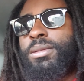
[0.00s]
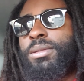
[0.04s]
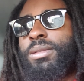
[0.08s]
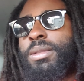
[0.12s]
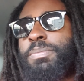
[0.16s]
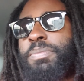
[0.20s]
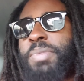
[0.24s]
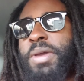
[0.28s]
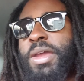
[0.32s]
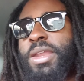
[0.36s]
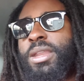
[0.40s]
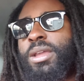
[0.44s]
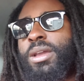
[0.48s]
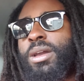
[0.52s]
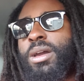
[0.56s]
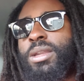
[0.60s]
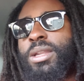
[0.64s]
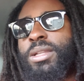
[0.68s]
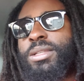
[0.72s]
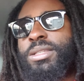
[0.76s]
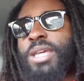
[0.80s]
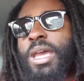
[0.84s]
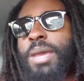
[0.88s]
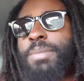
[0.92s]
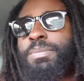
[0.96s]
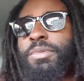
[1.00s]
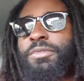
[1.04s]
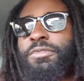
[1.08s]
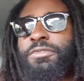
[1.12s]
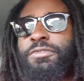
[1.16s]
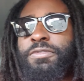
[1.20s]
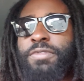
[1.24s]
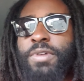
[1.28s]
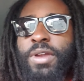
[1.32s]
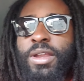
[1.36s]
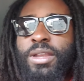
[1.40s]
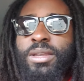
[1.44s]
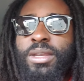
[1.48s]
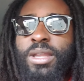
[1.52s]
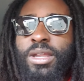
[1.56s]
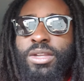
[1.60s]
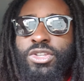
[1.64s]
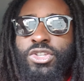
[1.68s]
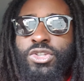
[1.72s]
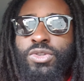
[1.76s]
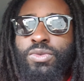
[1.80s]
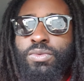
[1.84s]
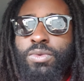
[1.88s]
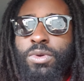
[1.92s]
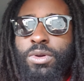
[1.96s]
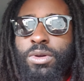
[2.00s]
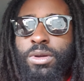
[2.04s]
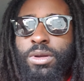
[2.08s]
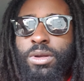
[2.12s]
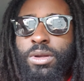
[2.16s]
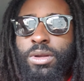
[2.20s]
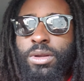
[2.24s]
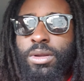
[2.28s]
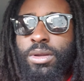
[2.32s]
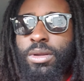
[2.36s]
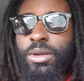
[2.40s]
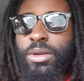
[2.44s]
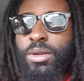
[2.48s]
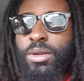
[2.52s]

depending on the type of friend that you are,